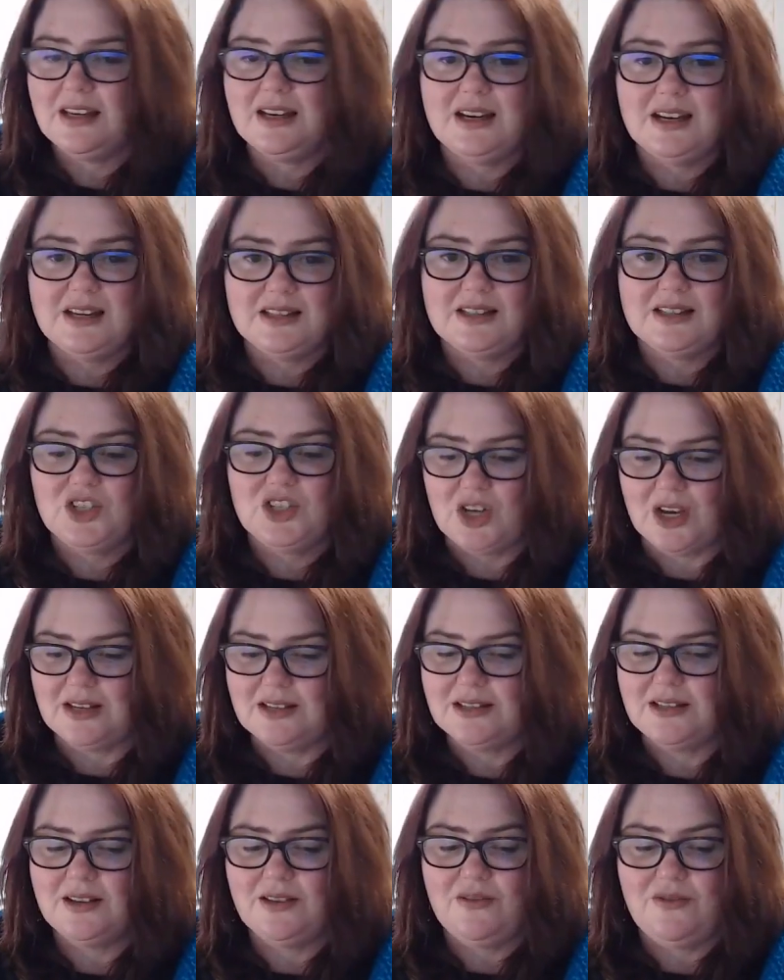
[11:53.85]
It is
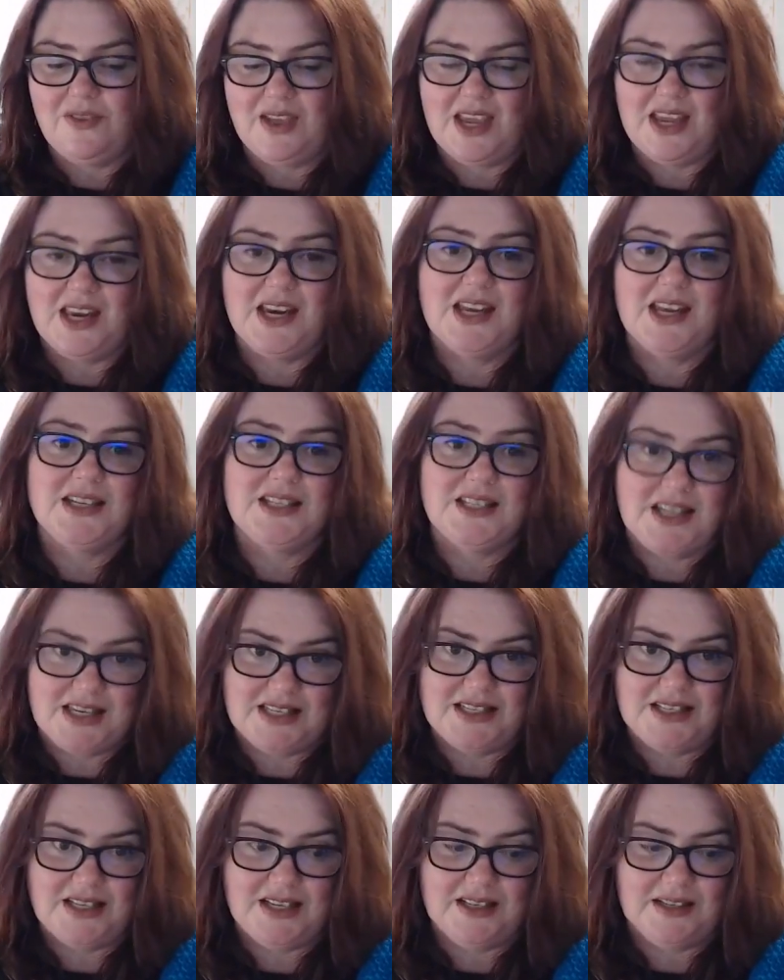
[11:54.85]
just
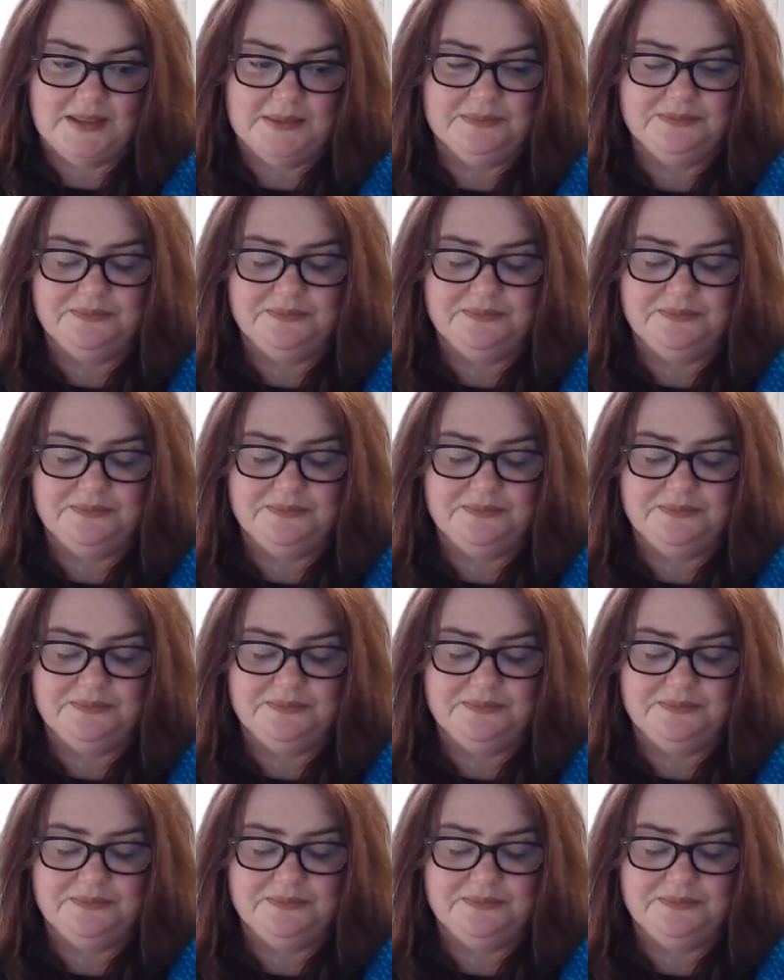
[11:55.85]
fantastic.